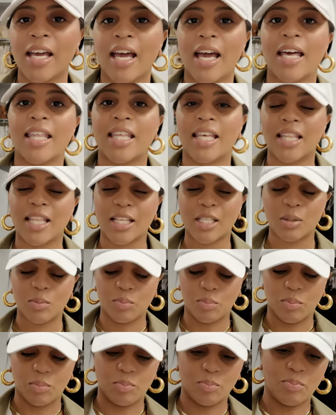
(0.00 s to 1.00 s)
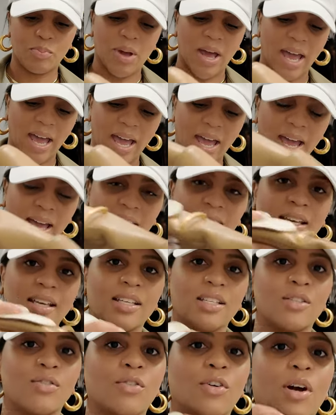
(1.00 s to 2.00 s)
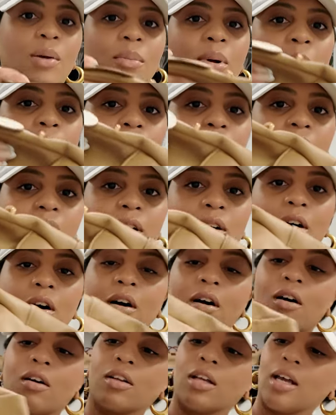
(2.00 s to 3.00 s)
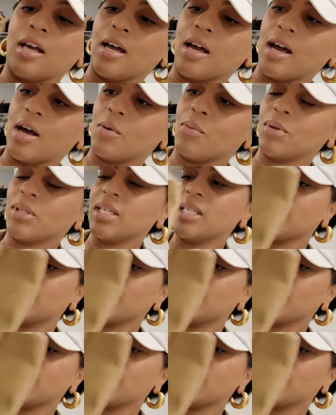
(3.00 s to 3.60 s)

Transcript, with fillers: And then this bag is from a brand called, I want